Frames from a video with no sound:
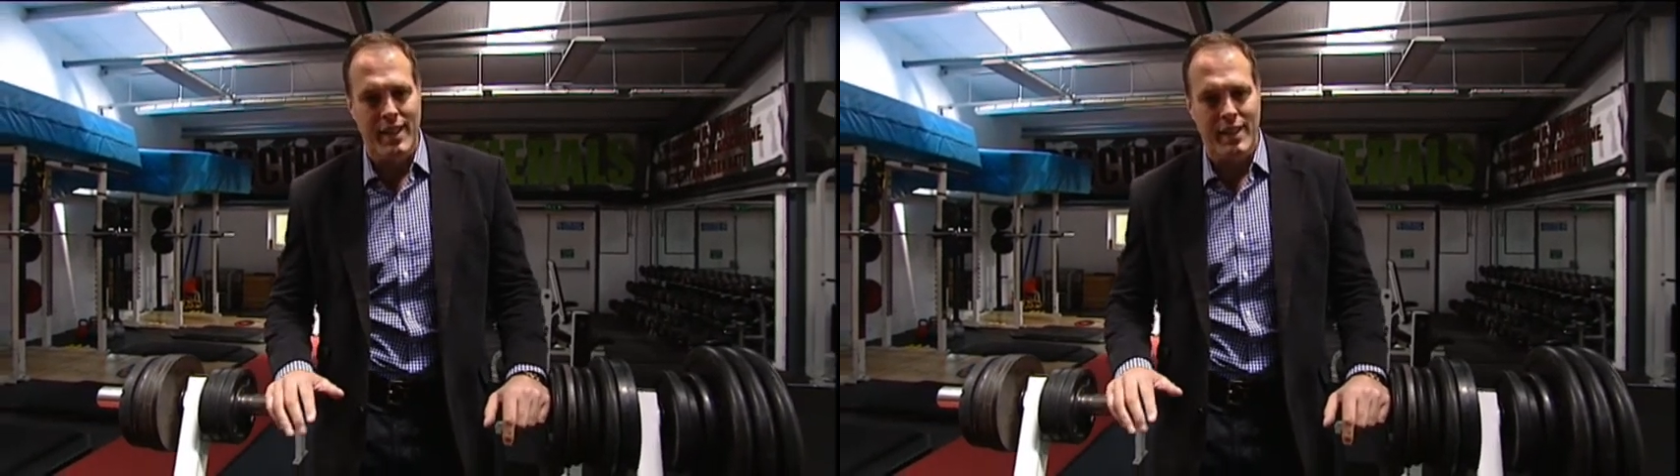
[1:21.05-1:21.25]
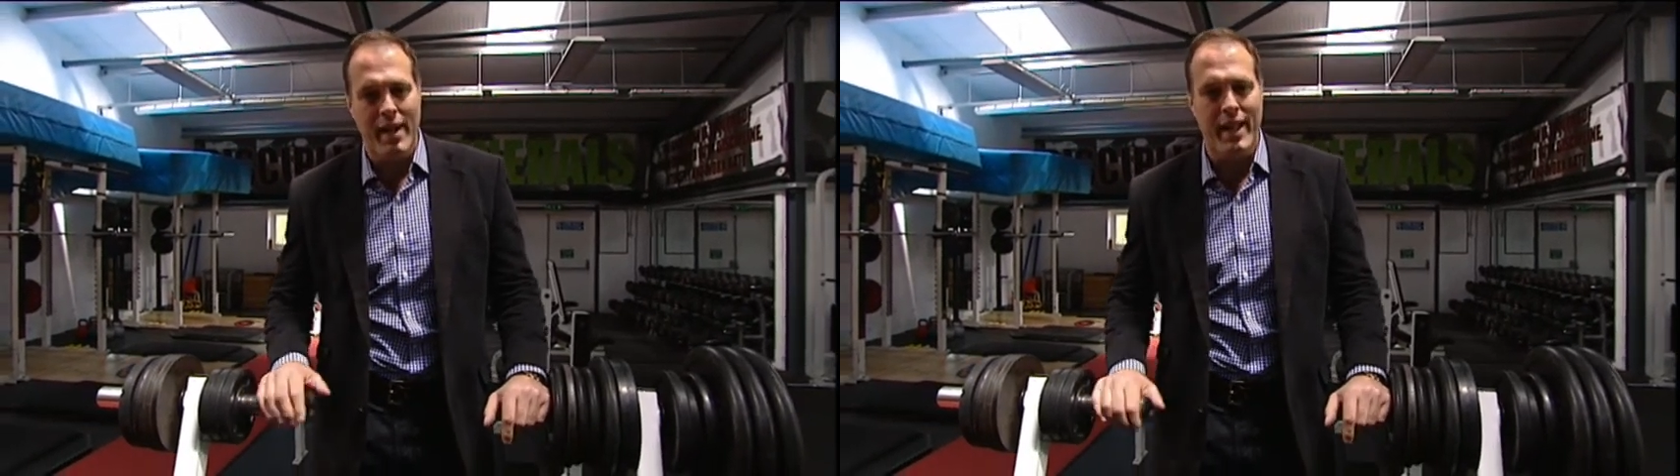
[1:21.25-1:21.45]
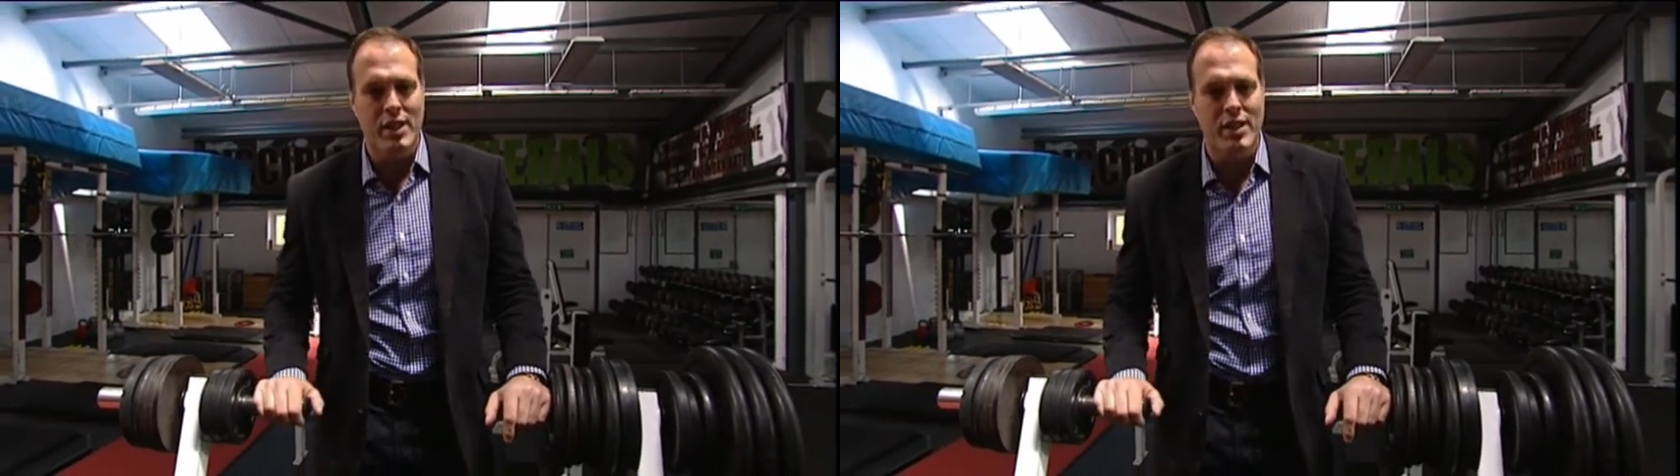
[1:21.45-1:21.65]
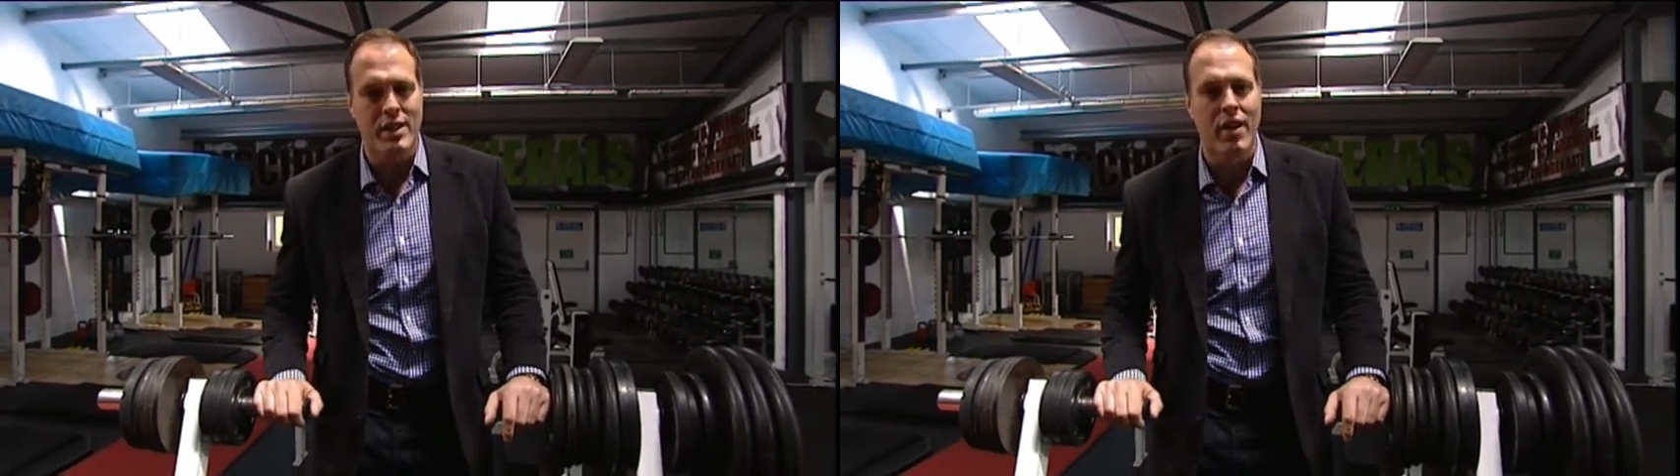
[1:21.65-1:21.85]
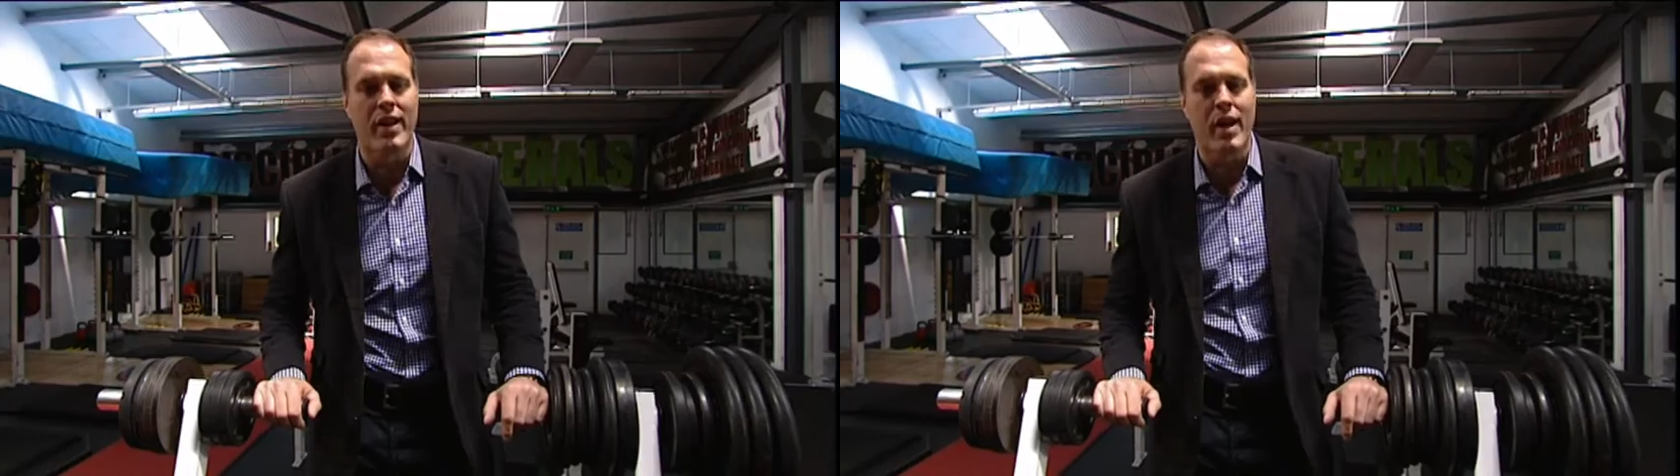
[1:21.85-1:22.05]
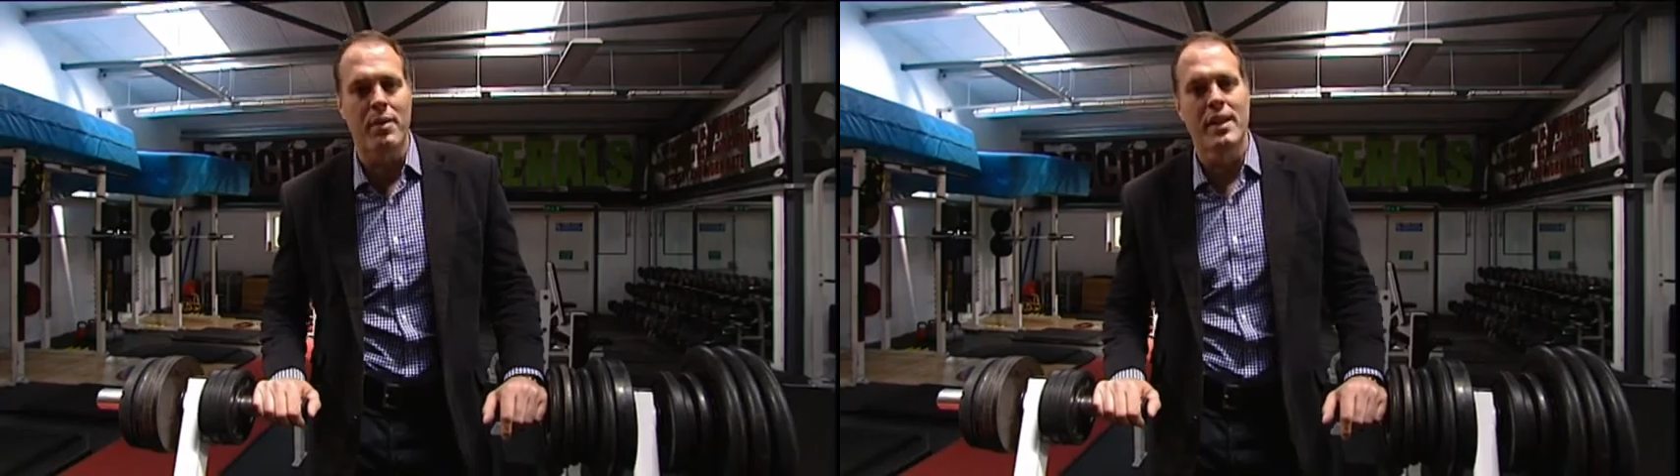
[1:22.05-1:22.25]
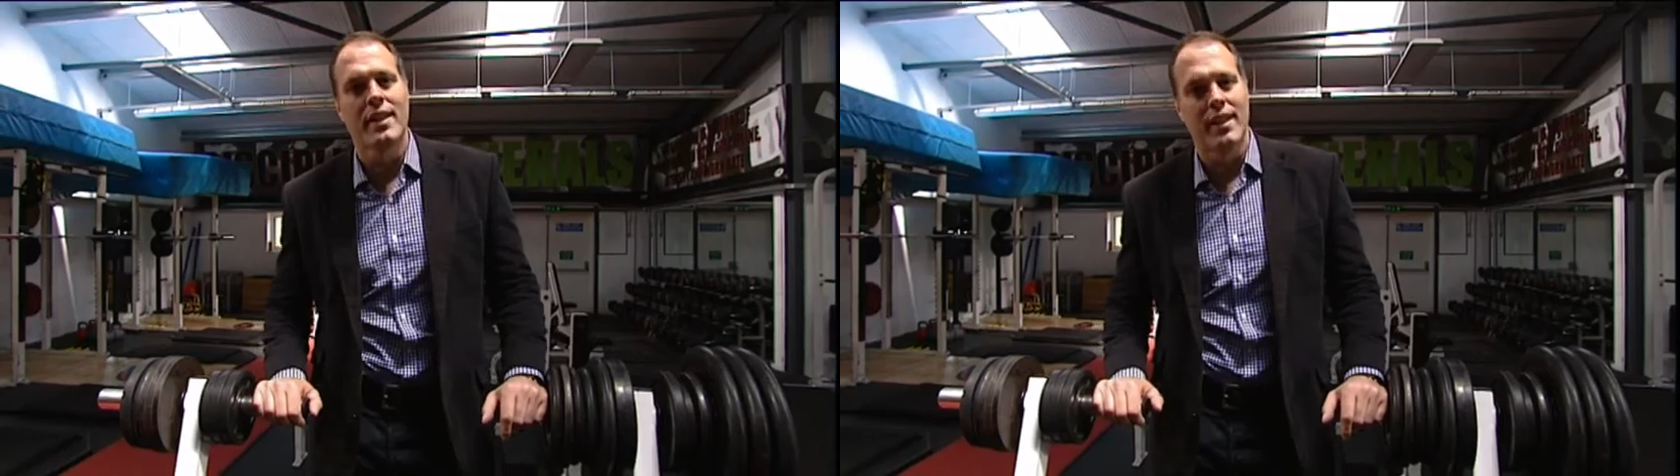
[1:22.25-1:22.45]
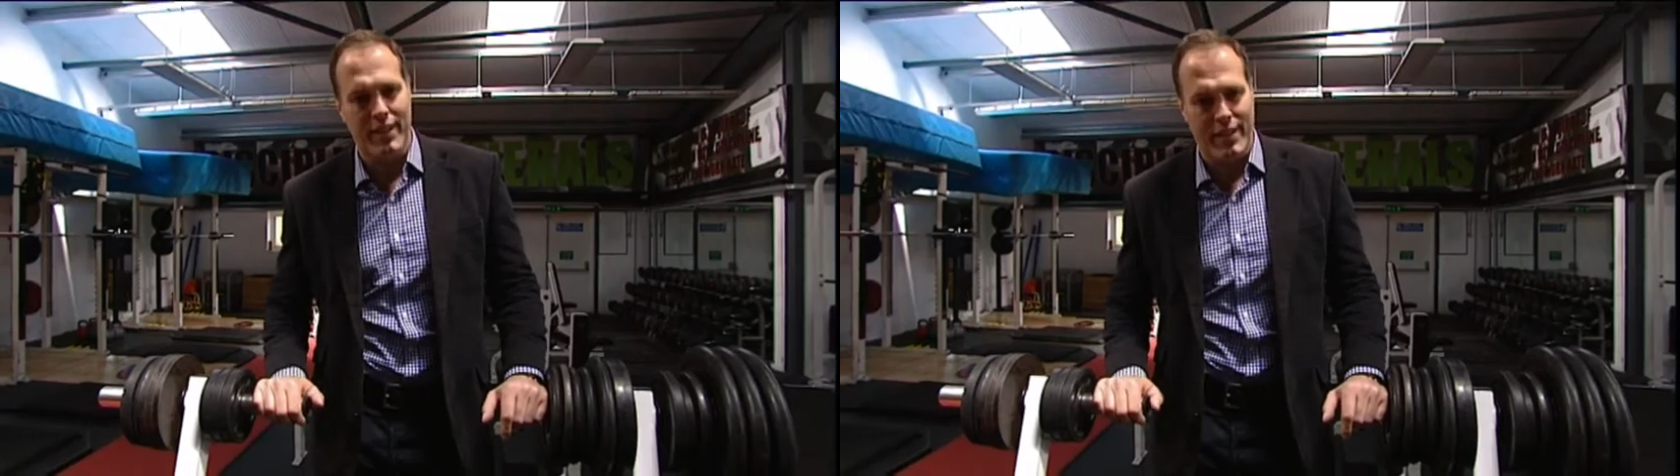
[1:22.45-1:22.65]
The matches line up
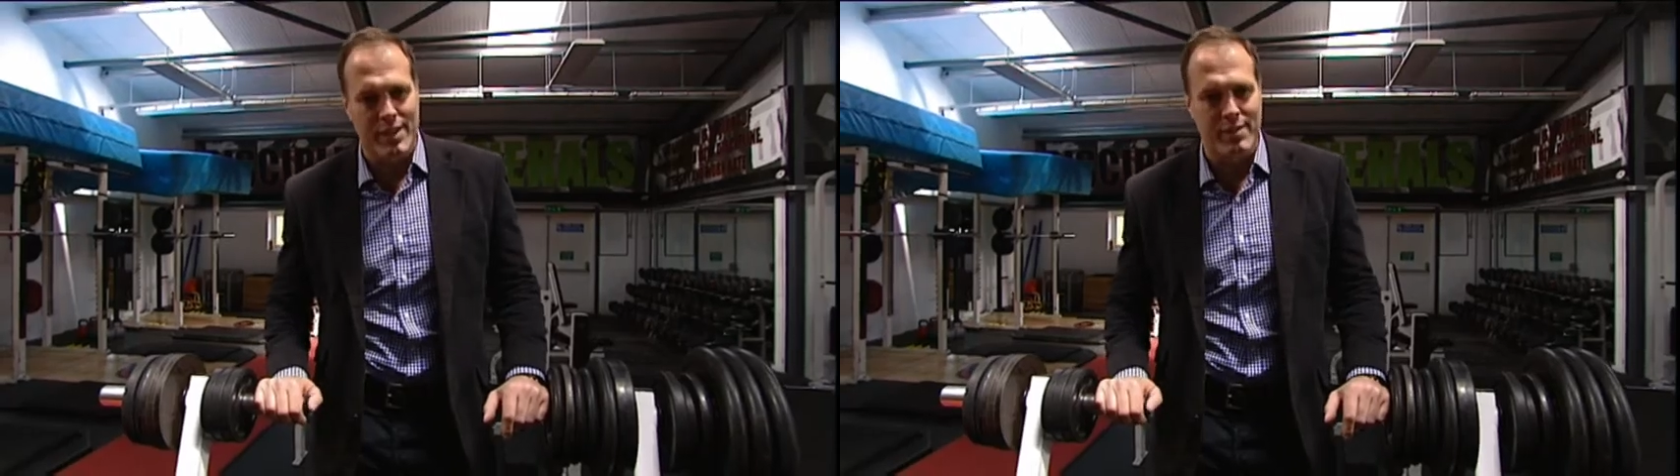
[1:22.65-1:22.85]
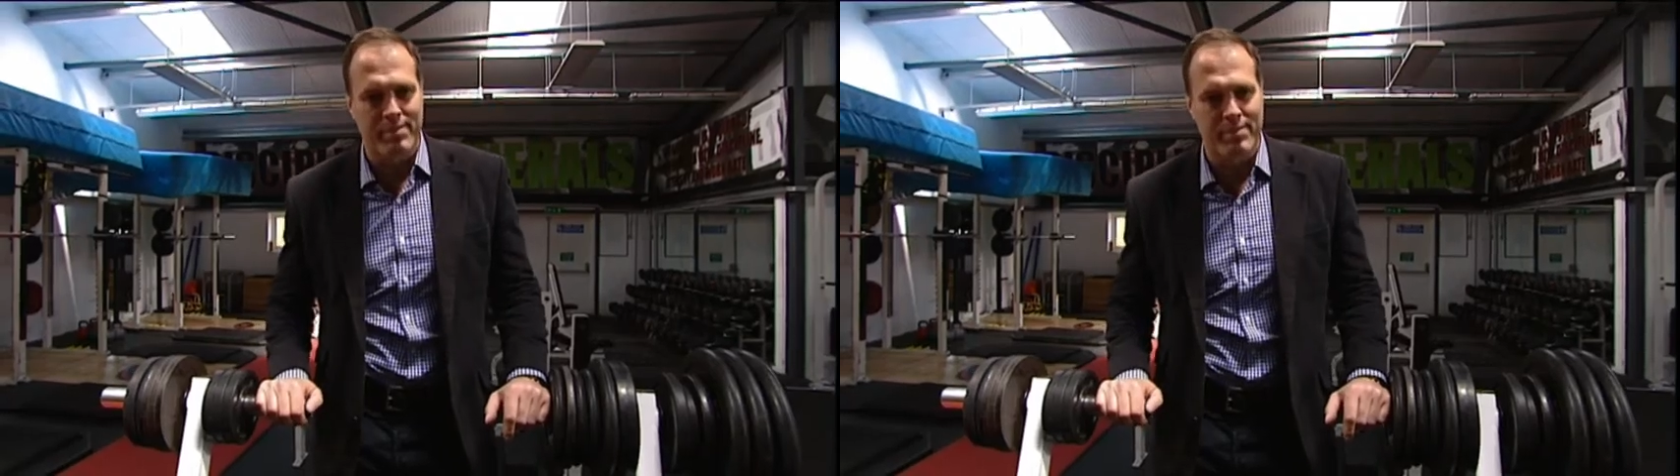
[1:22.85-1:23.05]
like this.